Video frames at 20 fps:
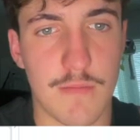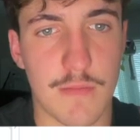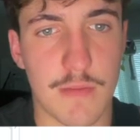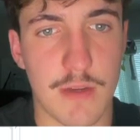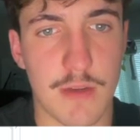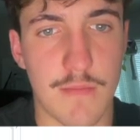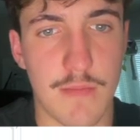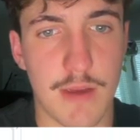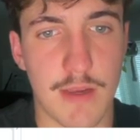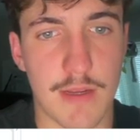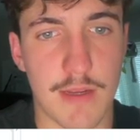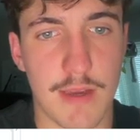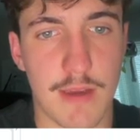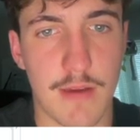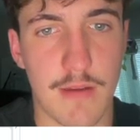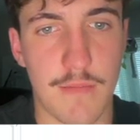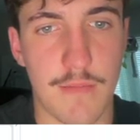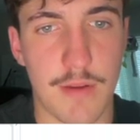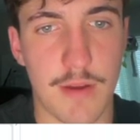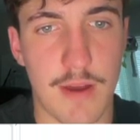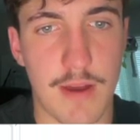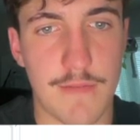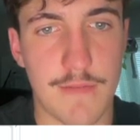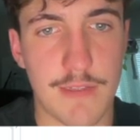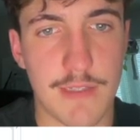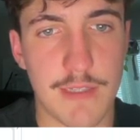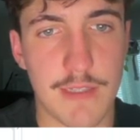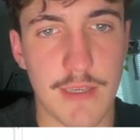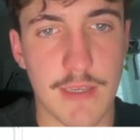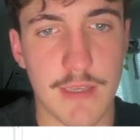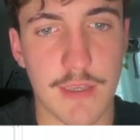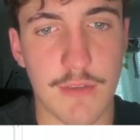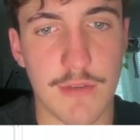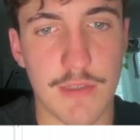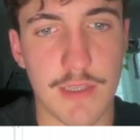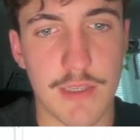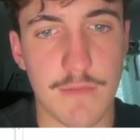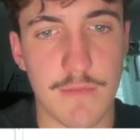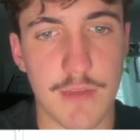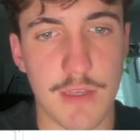come back down, but obviously, like you
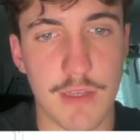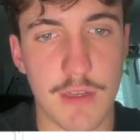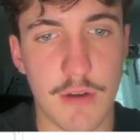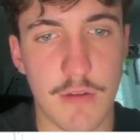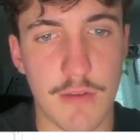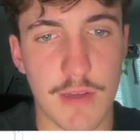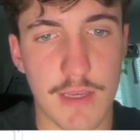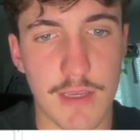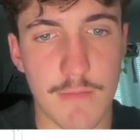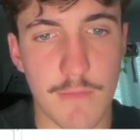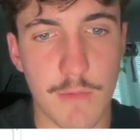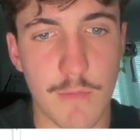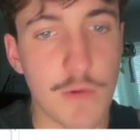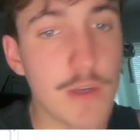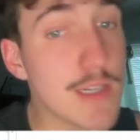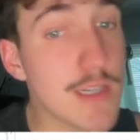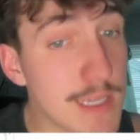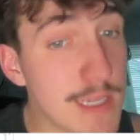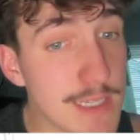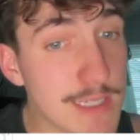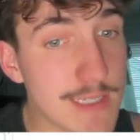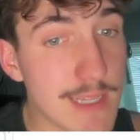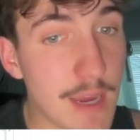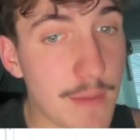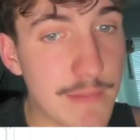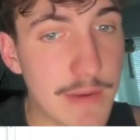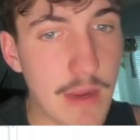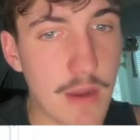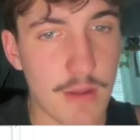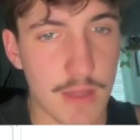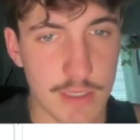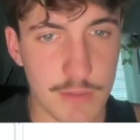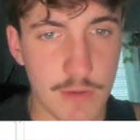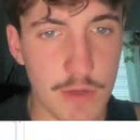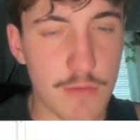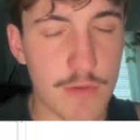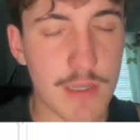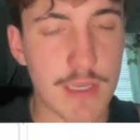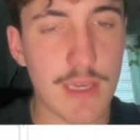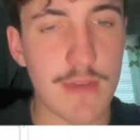see, we wouldn't get stopped out. That's why you
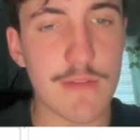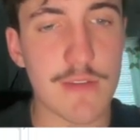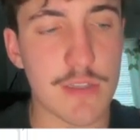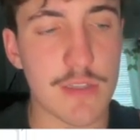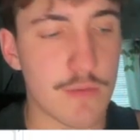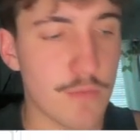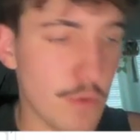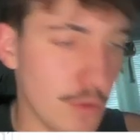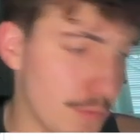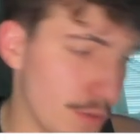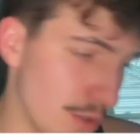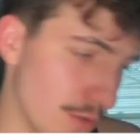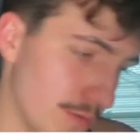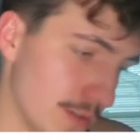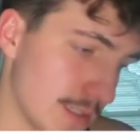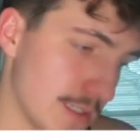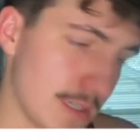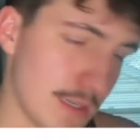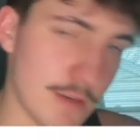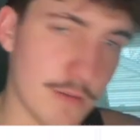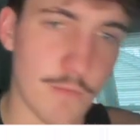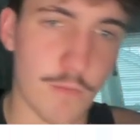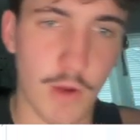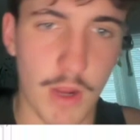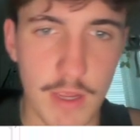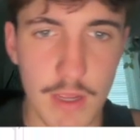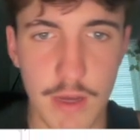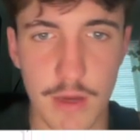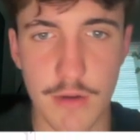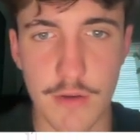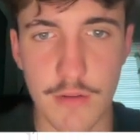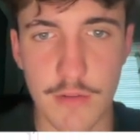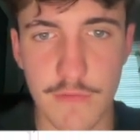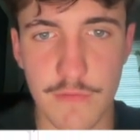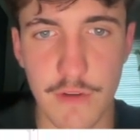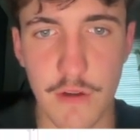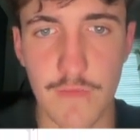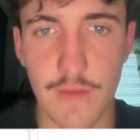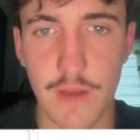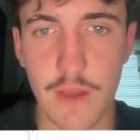want to give it some room. You don't want to set it right under the
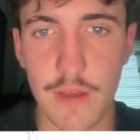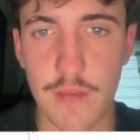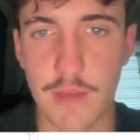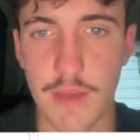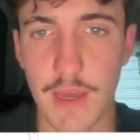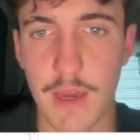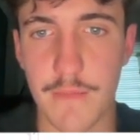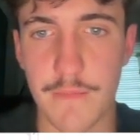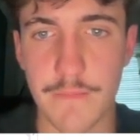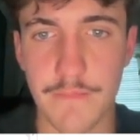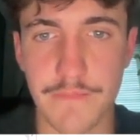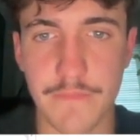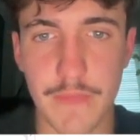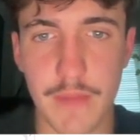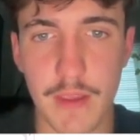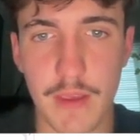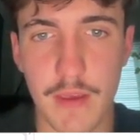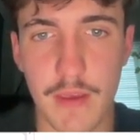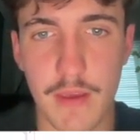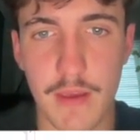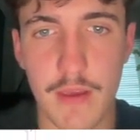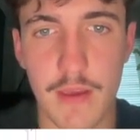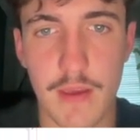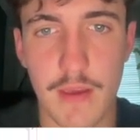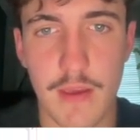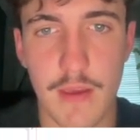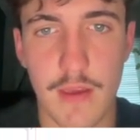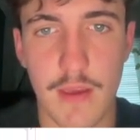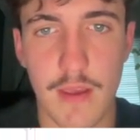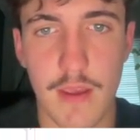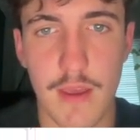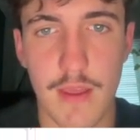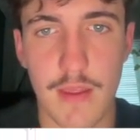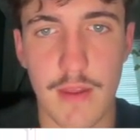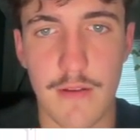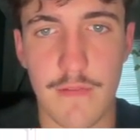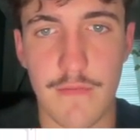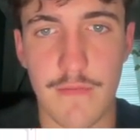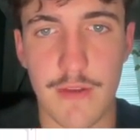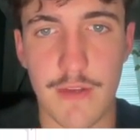fair value gap. And then
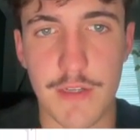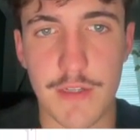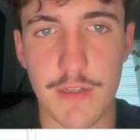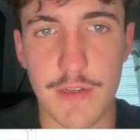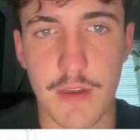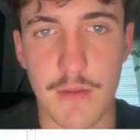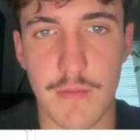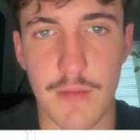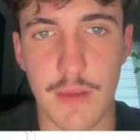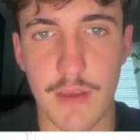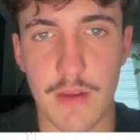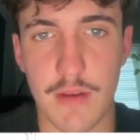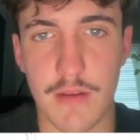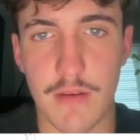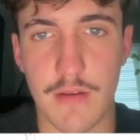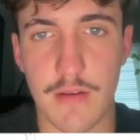eventually, I mean,